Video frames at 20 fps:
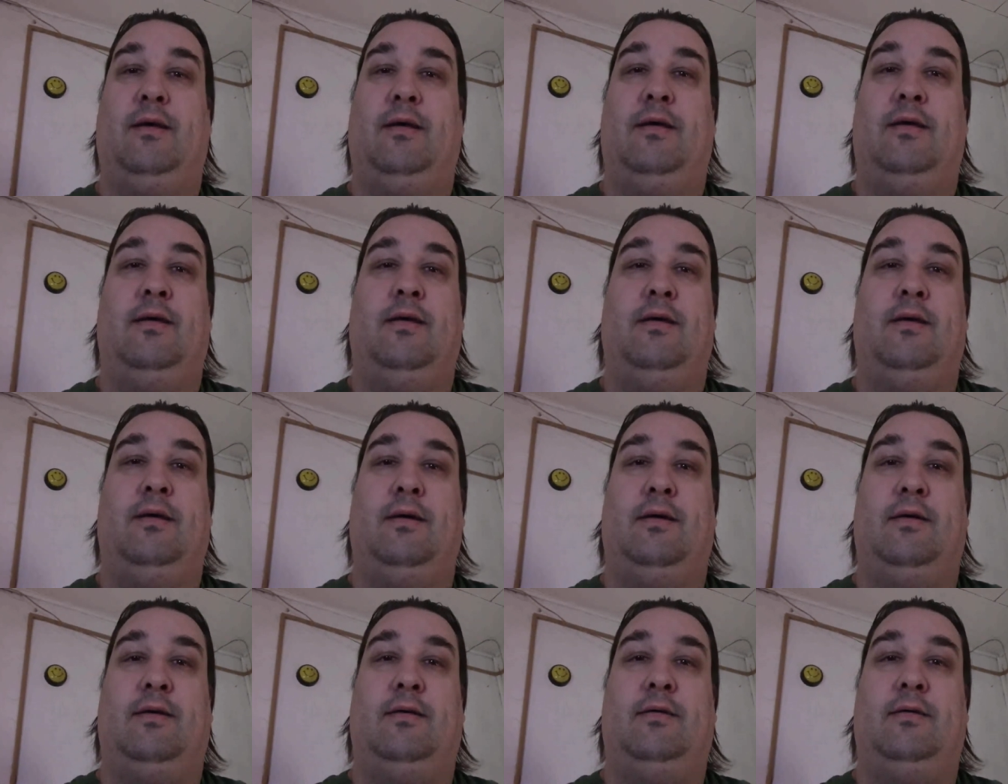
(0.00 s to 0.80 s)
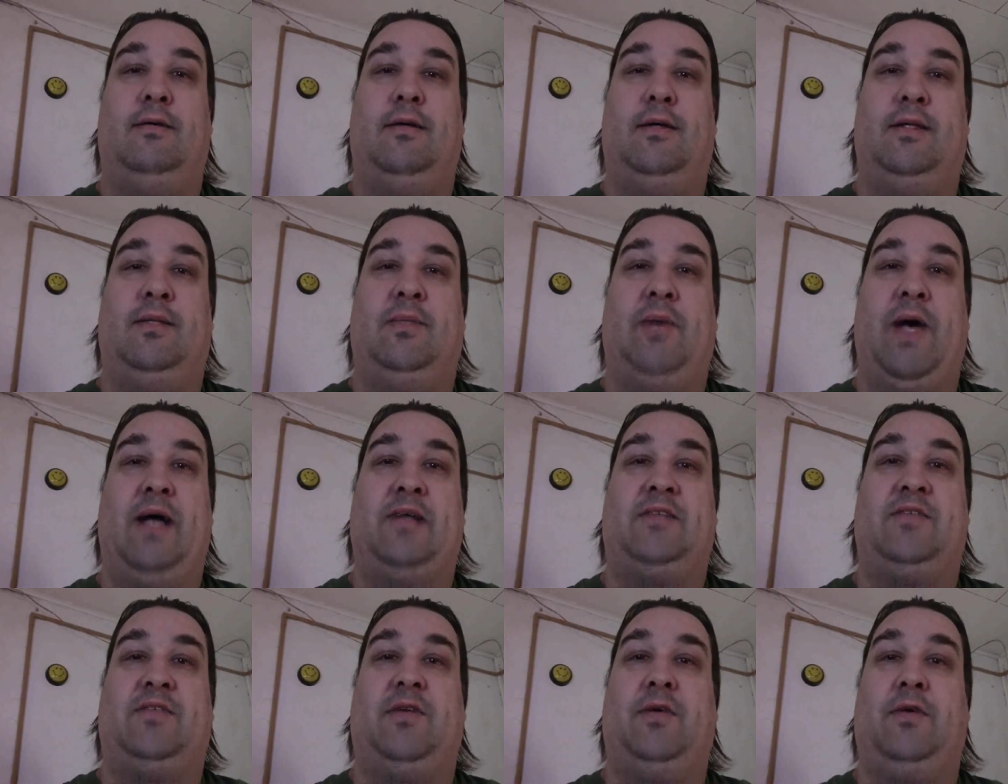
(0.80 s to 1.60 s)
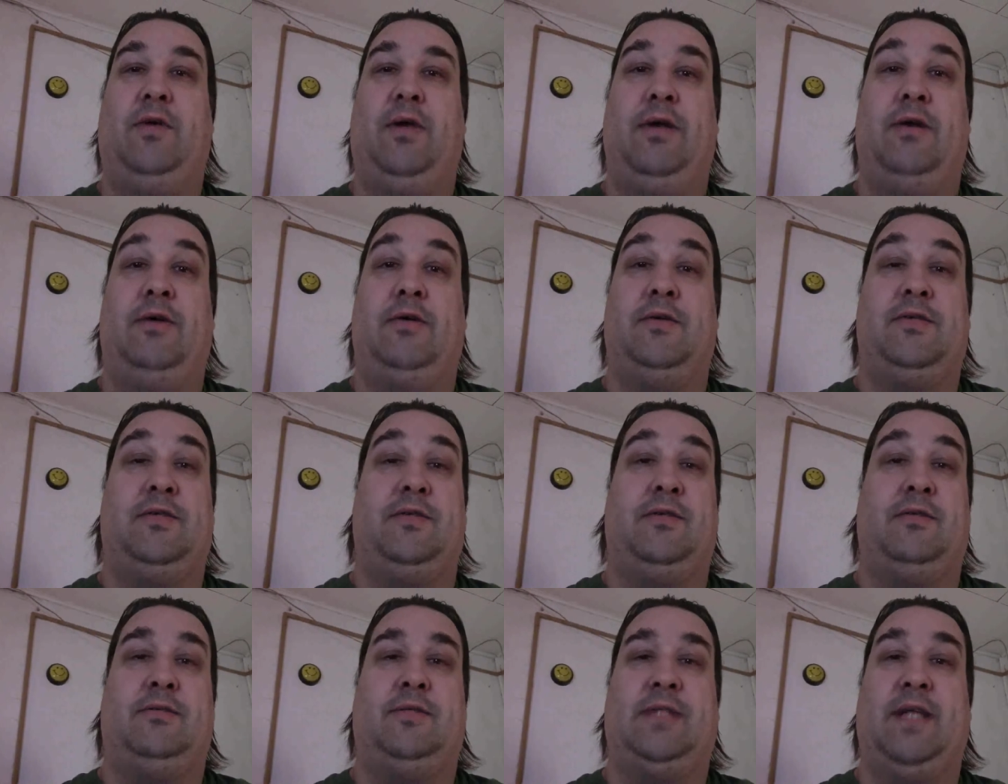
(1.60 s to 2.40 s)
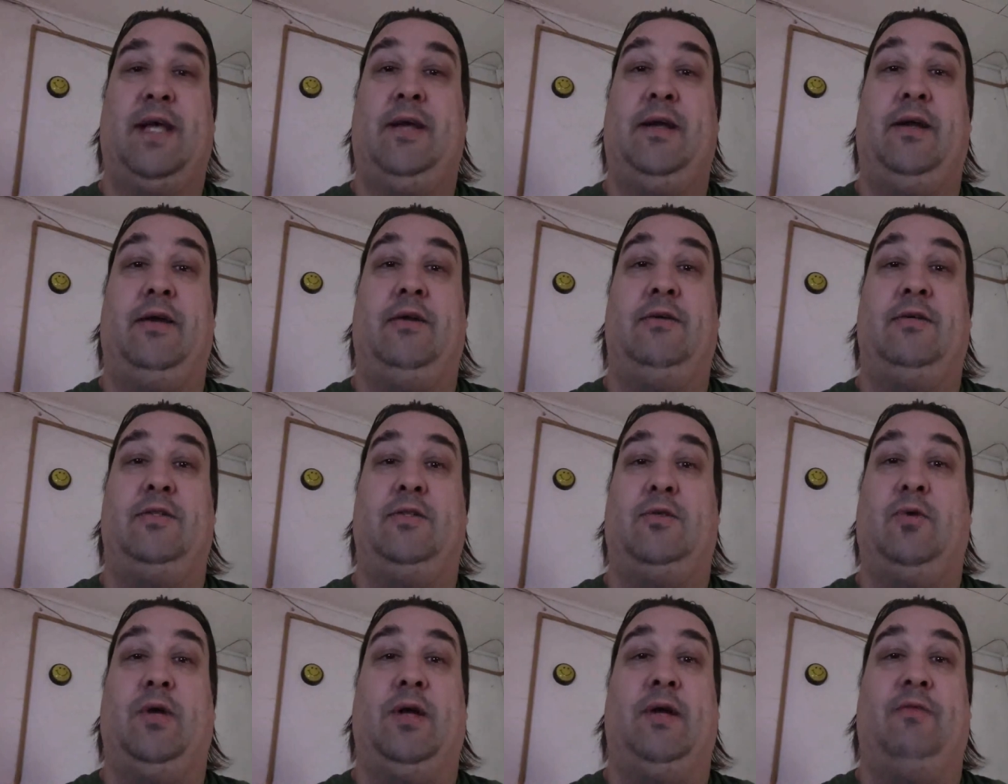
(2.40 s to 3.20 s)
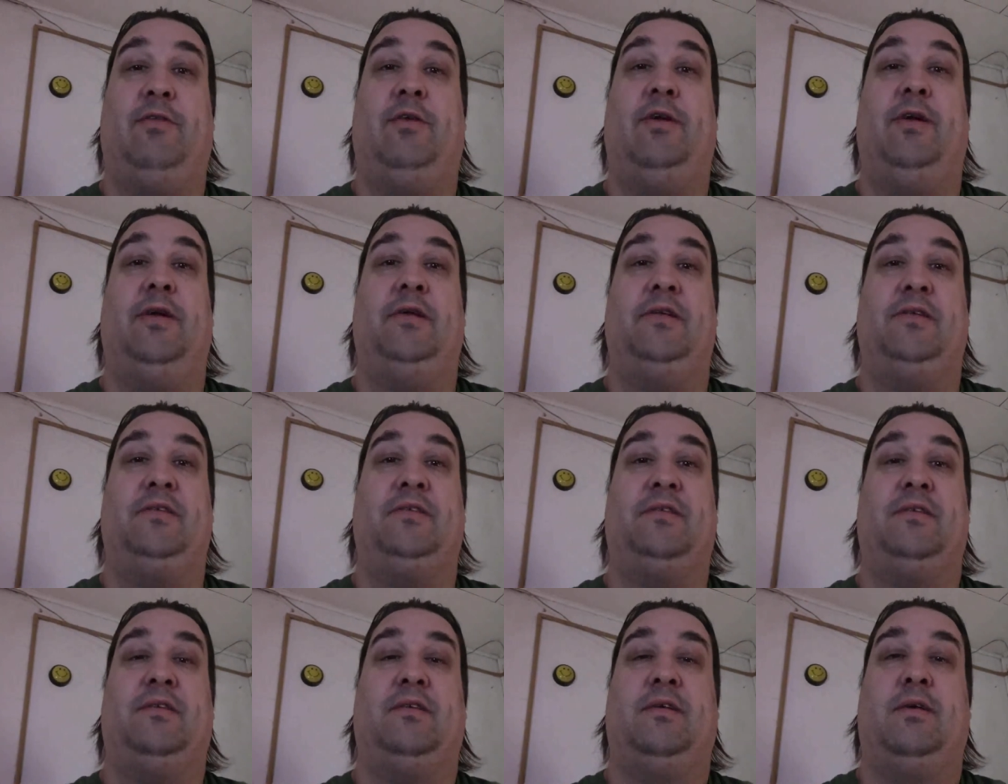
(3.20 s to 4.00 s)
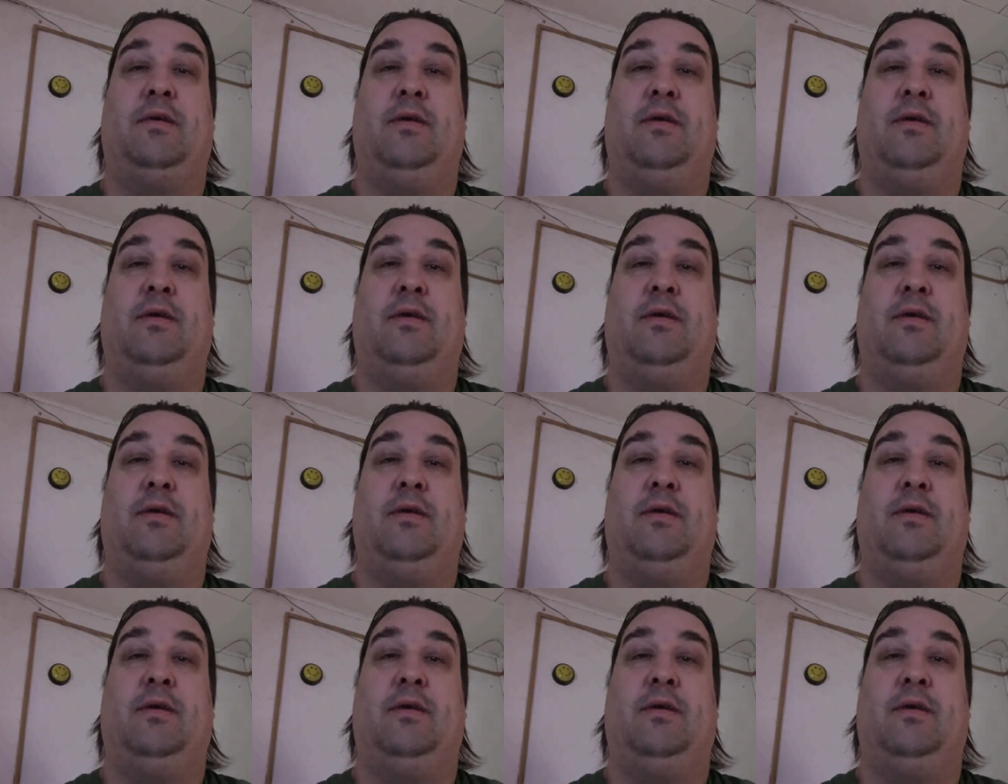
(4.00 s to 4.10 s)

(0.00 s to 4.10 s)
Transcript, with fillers: uh, in the past few years or 10 years or whatever it is.